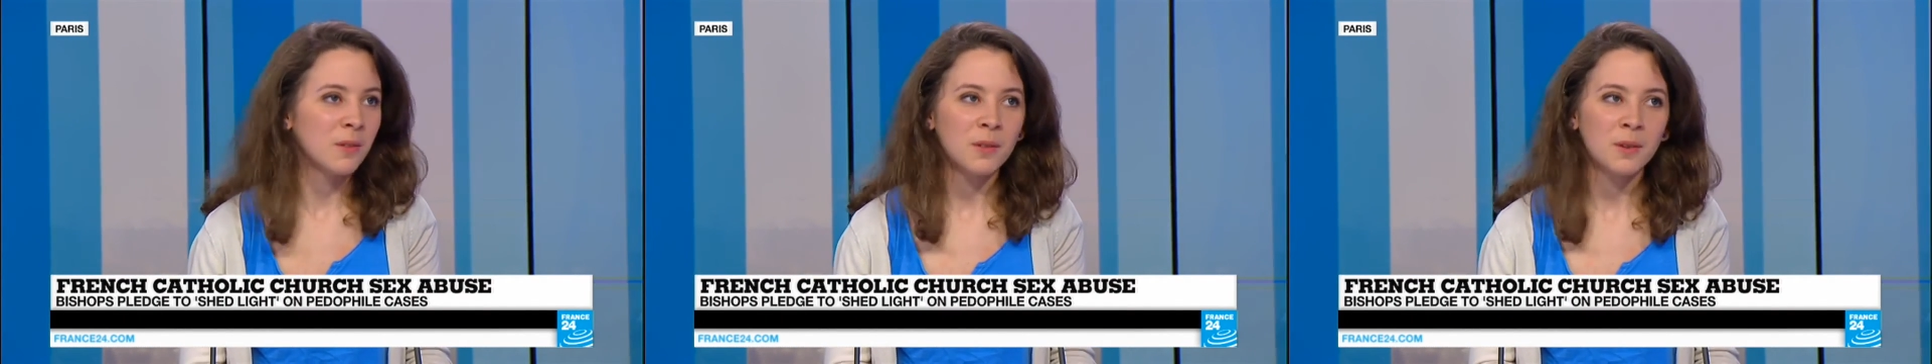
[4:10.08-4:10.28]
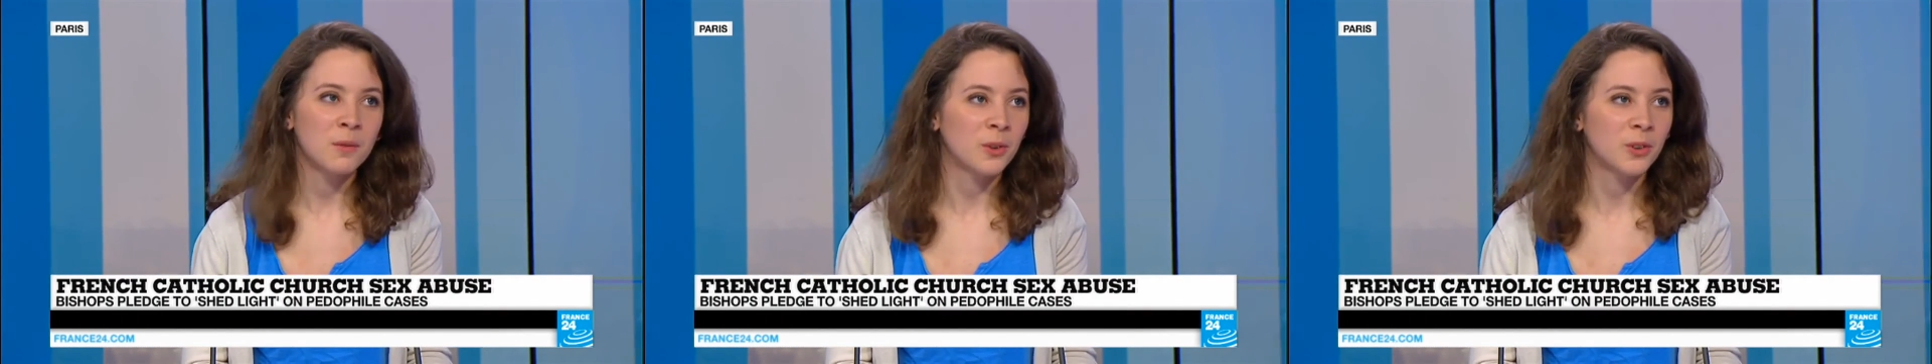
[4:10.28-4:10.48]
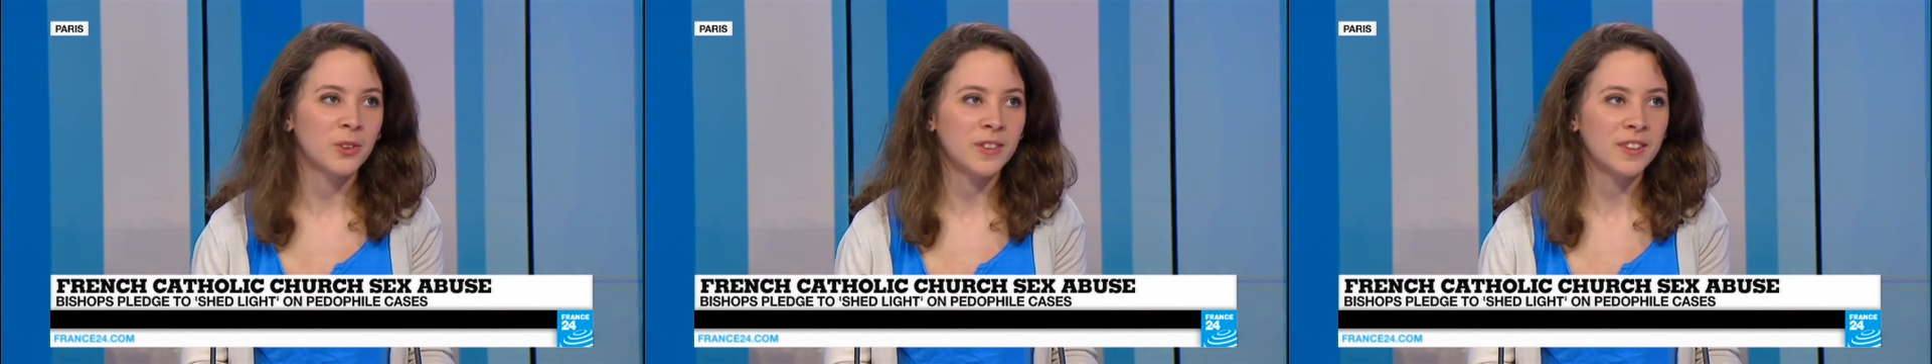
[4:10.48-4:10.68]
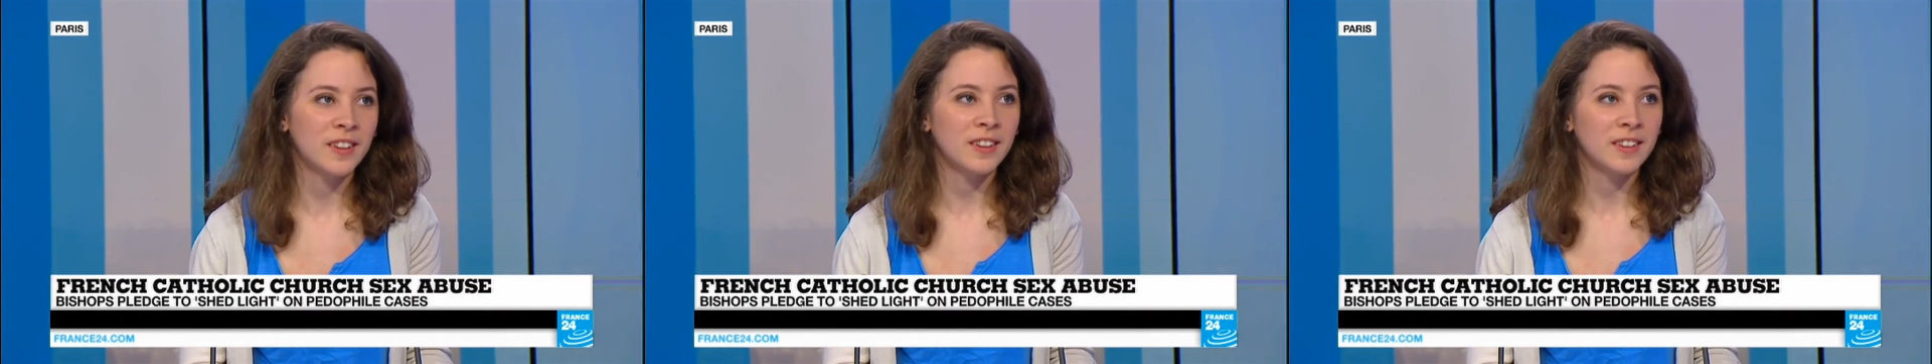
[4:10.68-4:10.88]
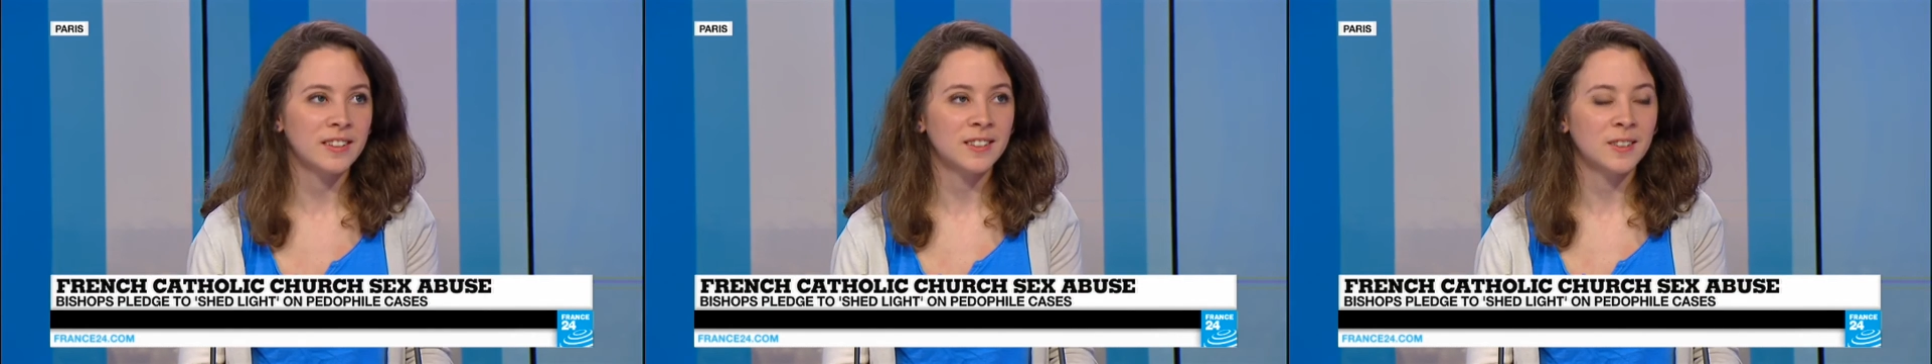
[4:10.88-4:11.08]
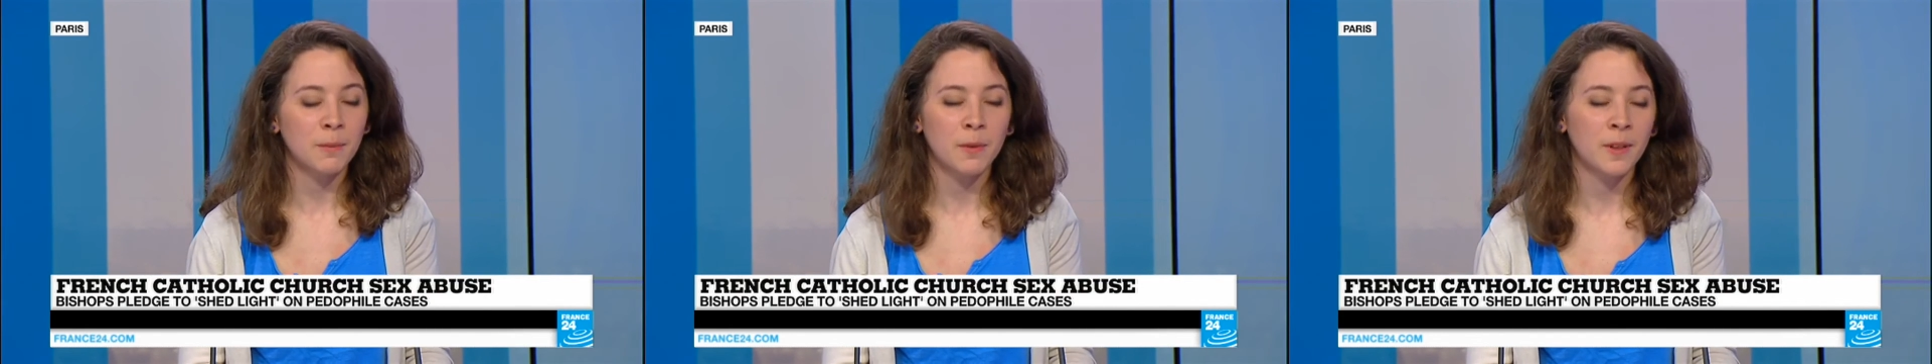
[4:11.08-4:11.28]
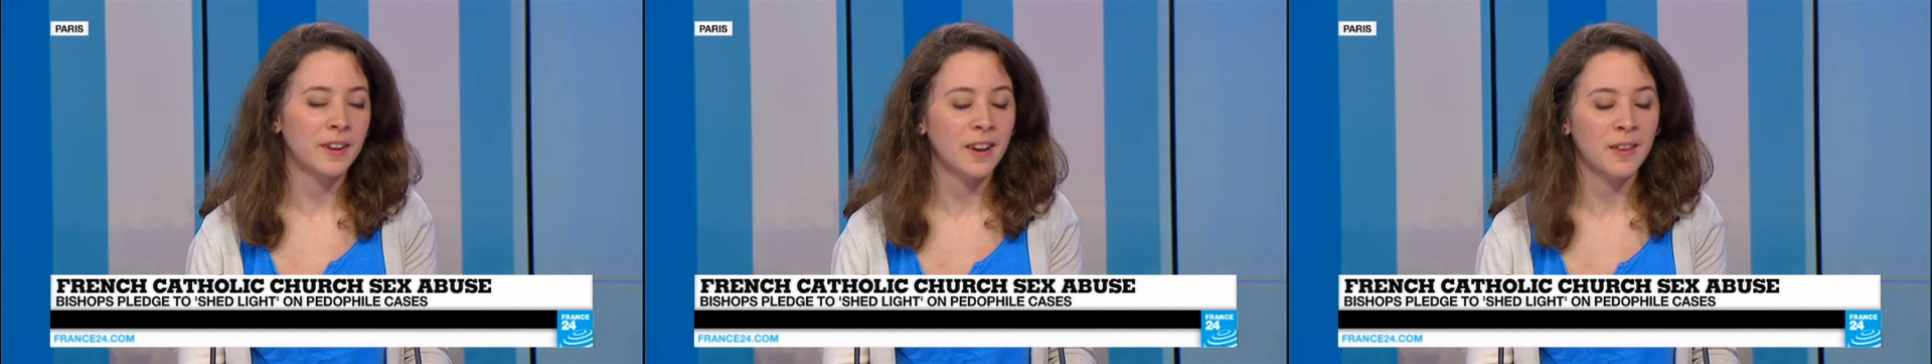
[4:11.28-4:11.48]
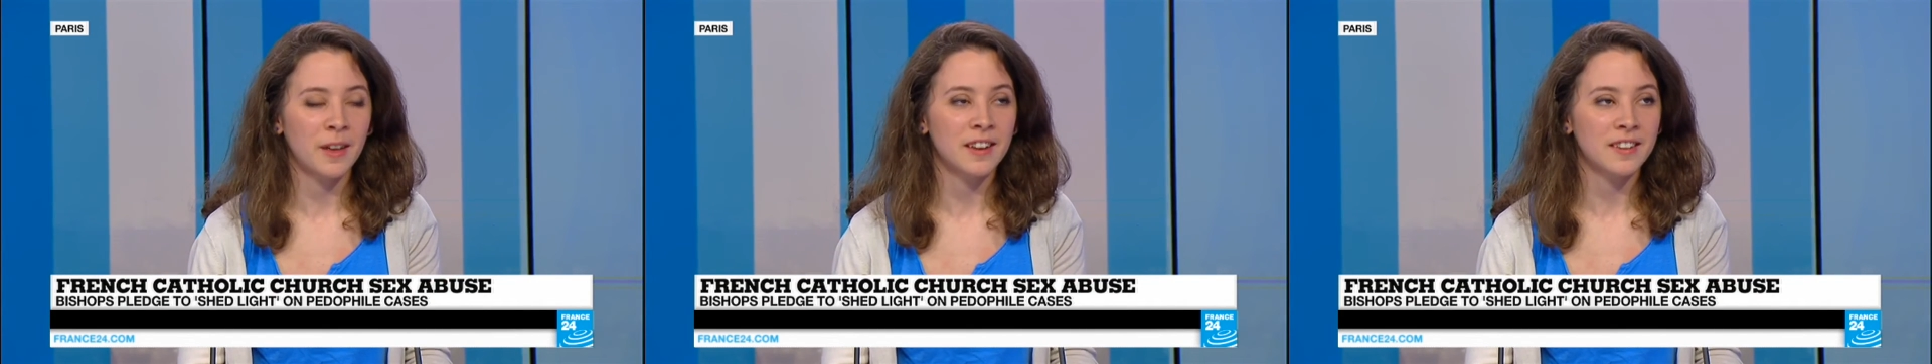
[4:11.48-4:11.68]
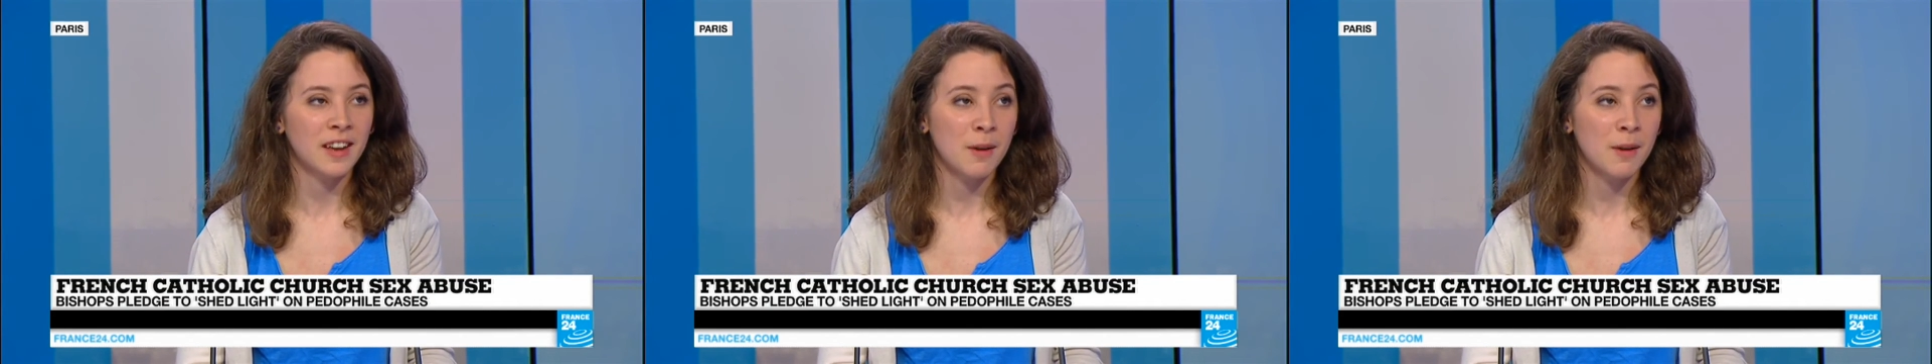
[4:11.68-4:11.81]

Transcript: want to see something like that